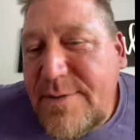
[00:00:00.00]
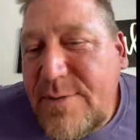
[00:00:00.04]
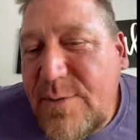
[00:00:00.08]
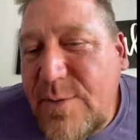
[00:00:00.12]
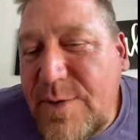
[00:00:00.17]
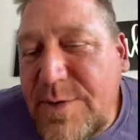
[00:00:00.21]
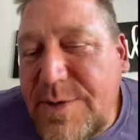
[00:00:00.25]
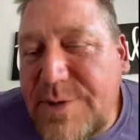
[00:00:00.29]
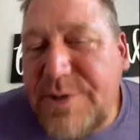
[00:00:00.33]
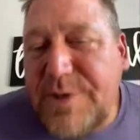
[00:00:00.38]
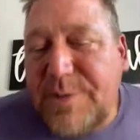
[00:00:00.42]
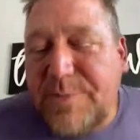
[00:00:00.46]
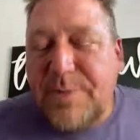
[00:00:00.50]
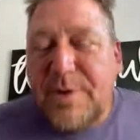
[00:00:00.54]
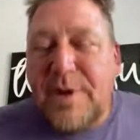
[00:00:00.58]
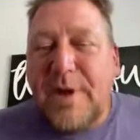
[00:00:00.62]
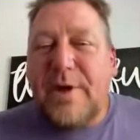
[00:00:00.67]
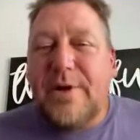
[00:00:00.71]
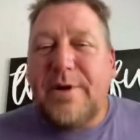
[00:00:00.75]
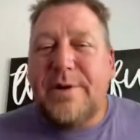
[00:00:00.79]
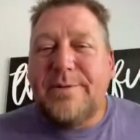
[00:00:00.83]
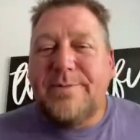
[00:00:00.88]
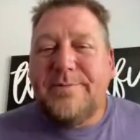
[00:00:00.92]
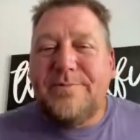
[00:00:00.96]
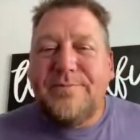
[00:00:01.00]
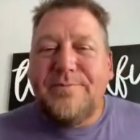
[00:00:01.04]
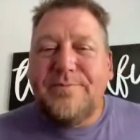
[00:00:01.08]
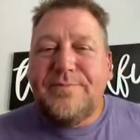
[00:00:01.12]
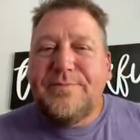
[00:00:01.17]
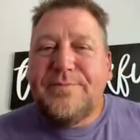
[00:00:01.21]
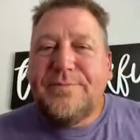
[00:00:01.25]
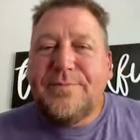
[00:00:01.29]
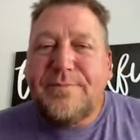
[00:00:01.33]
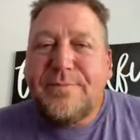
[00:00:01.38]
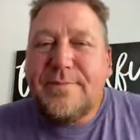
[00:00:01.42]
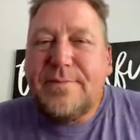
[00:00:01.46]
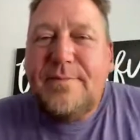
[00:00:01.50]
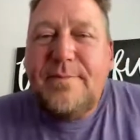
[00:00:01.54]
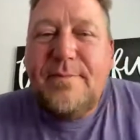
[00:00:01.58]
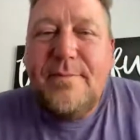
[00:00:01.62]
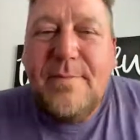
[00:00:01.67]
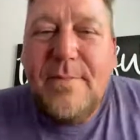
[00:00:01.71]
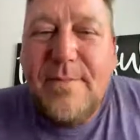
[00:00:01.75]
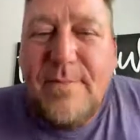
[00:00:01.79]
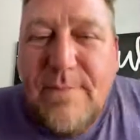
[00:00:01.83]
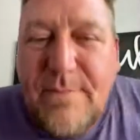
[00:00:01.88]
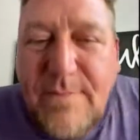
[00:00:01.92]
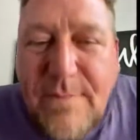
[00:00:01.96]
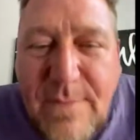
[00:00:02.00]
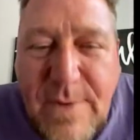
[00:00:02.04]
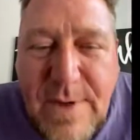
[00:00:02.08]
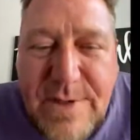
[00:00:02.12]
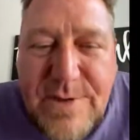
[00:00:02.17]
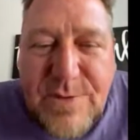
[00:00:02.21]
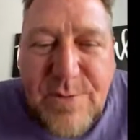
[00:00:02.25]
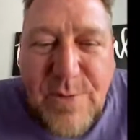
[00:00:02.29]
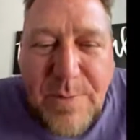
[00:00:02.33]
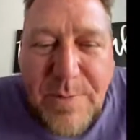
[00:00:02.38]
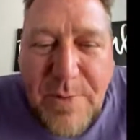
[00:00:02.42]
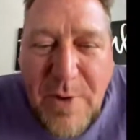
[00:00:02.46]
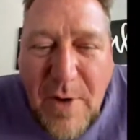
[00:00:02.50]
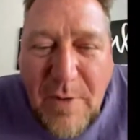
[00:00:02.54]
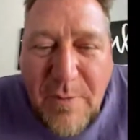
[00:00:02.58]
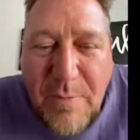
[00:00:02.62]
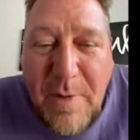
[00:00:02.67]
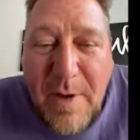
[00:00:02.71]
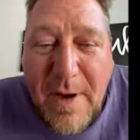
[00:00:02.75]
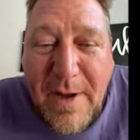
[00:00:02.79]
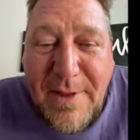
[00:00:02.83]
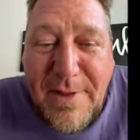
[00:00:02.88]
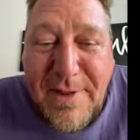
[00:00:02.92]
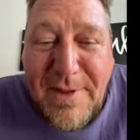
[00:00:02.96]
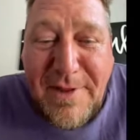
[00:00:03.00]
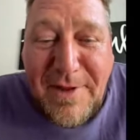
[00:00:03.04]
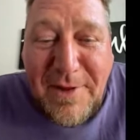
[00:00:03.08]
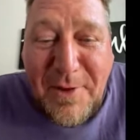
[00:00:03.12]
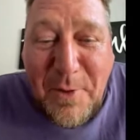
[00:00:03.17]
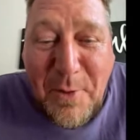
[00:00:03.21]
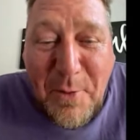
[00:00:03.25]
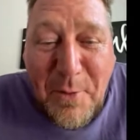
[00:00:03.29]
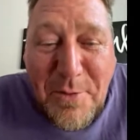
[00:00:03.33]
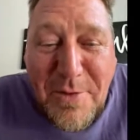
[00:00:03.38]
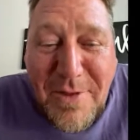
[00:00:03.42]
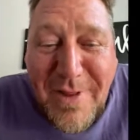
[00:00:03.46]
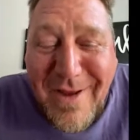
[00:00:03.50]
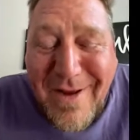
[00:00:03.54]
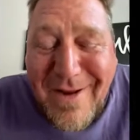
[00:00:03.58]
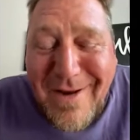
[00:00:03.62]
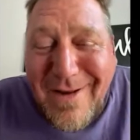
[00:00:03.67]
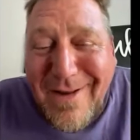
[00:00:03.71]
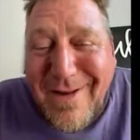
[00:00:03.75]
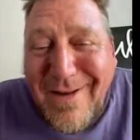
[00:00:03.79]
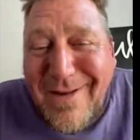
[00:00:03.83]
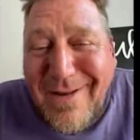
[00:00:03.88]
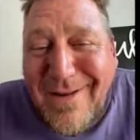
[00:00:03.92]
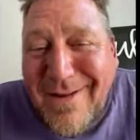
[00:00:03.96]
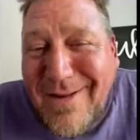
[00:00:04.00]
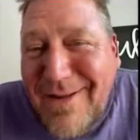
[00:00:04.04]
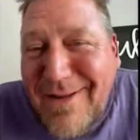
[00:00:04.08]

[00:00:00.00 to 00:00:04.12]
When Jim Carrey gets ripped off by old lady.